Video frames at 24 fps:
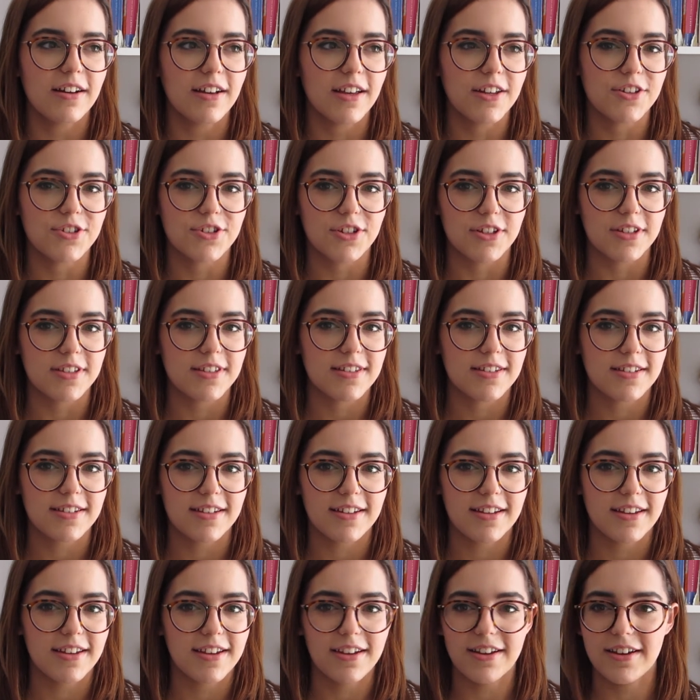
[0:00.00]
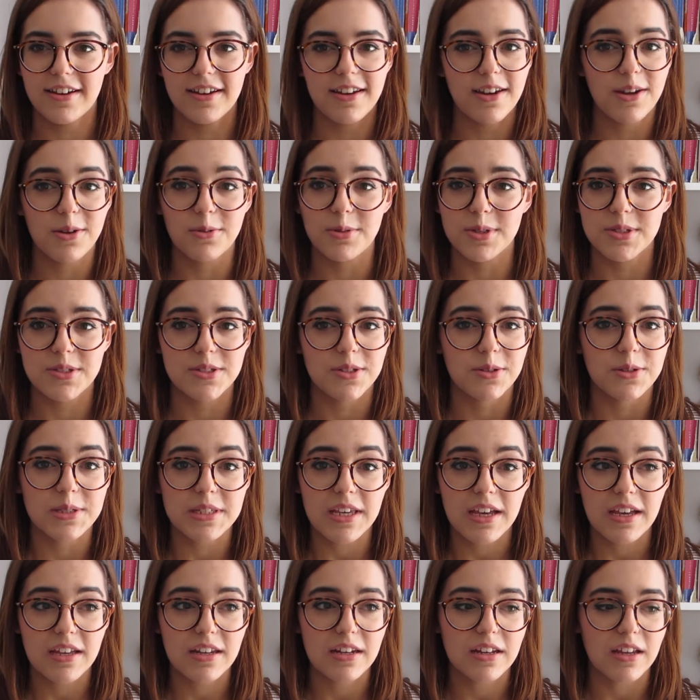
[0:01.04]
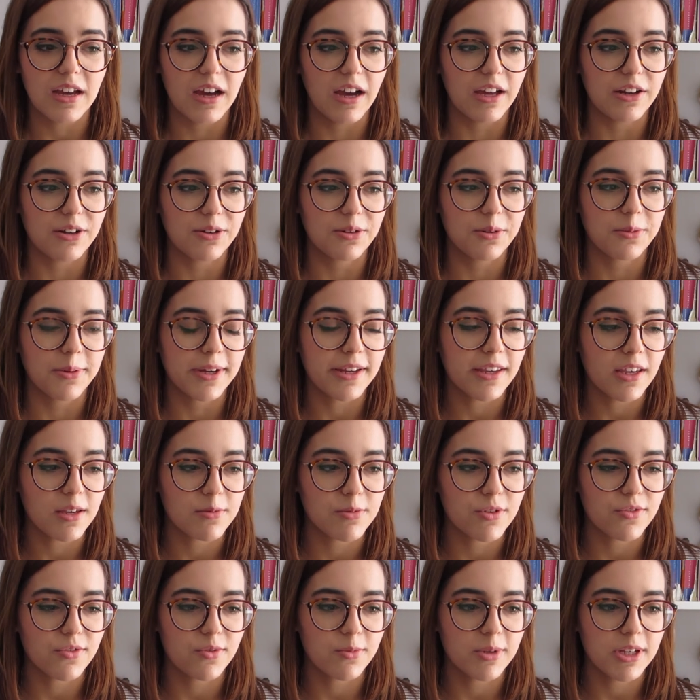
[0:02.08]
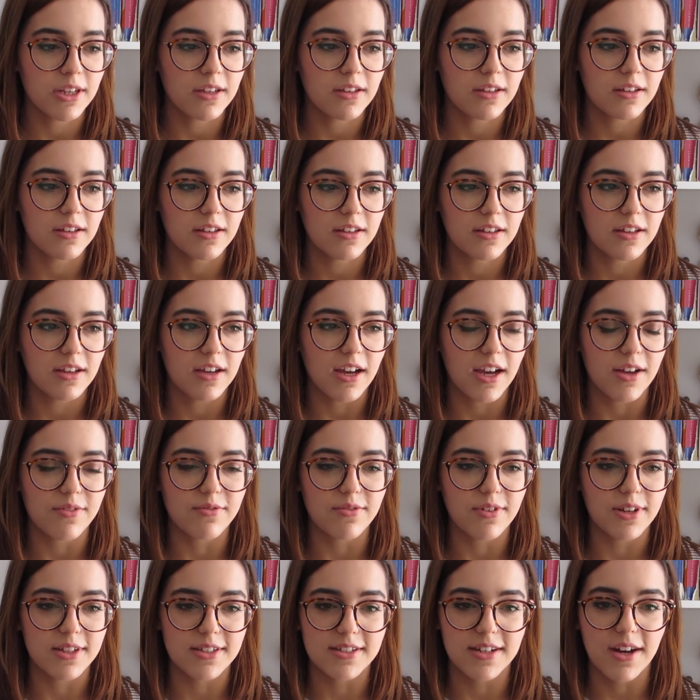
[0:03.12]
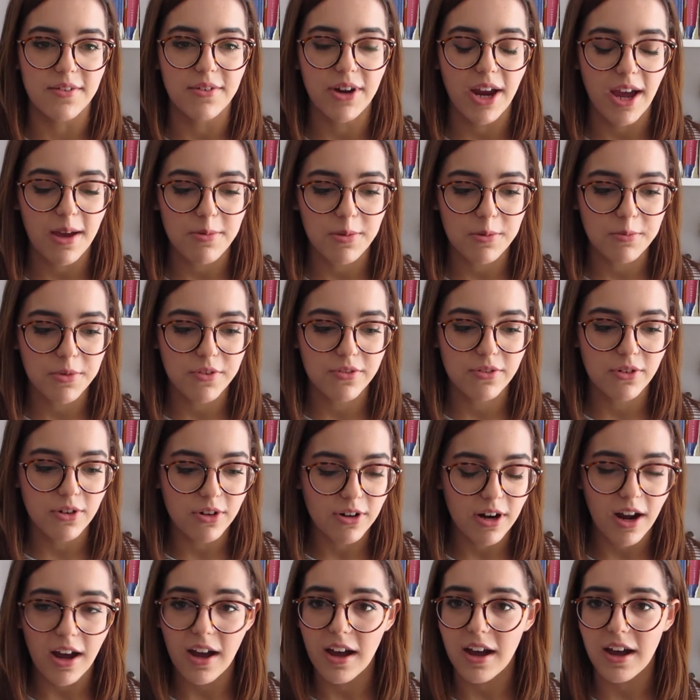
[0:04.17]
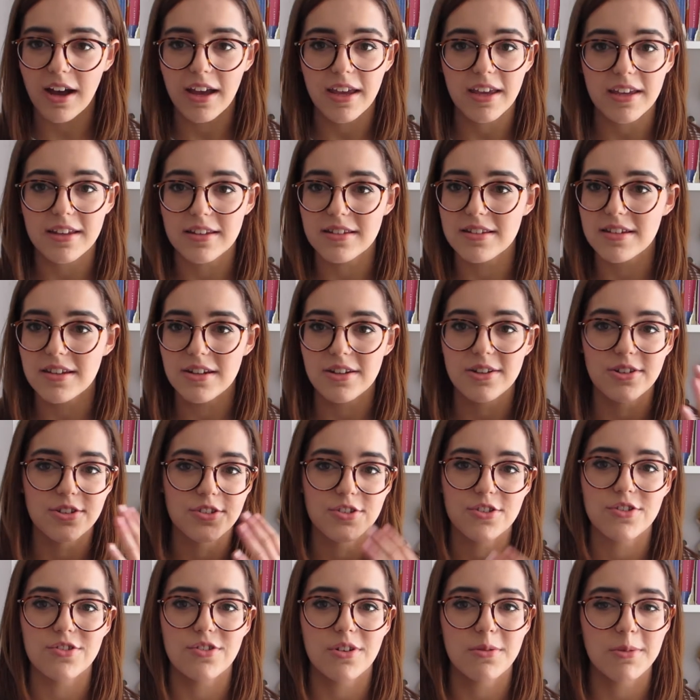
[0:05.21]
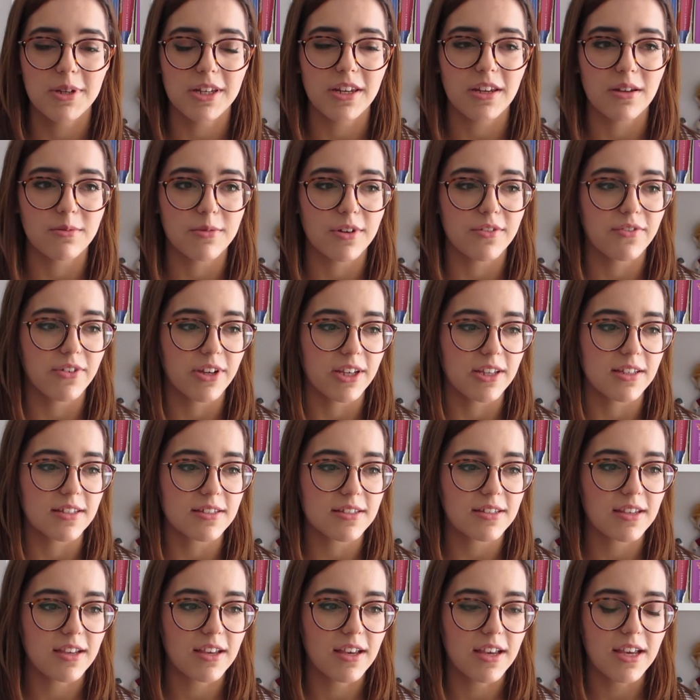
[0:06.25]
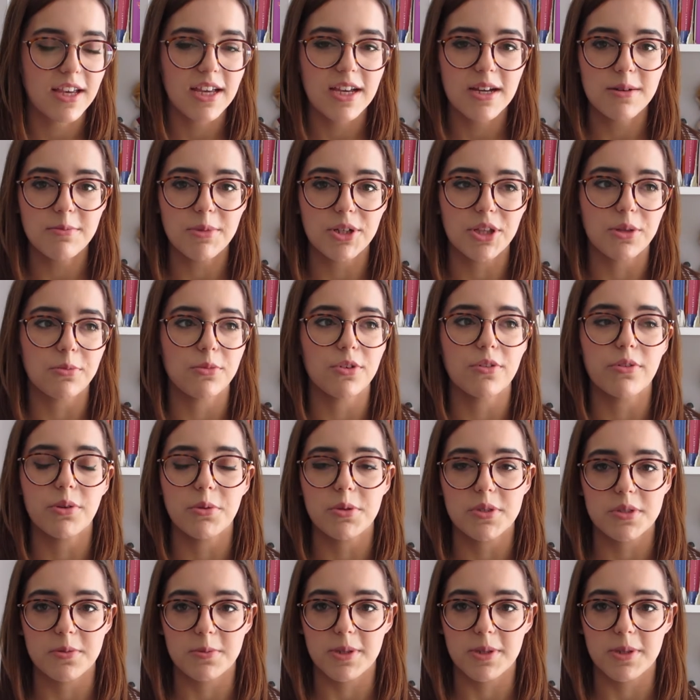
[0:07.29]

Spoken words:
It was so sad. I don't know what came over me. It's never happened before. I had tears streaming down my face, but the movie was